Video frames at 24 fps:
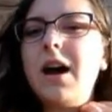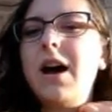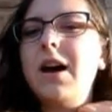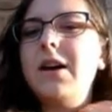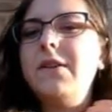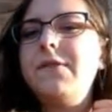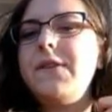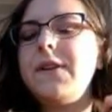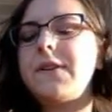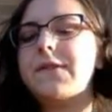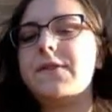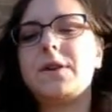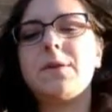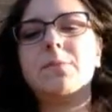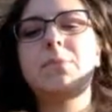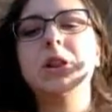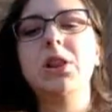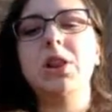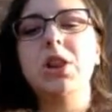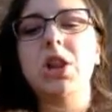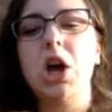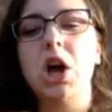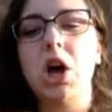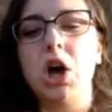a fever
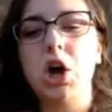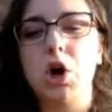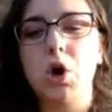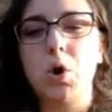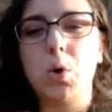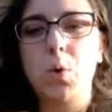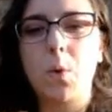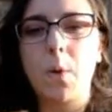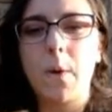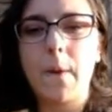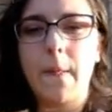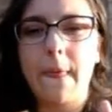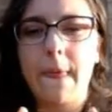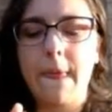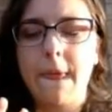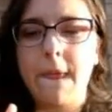below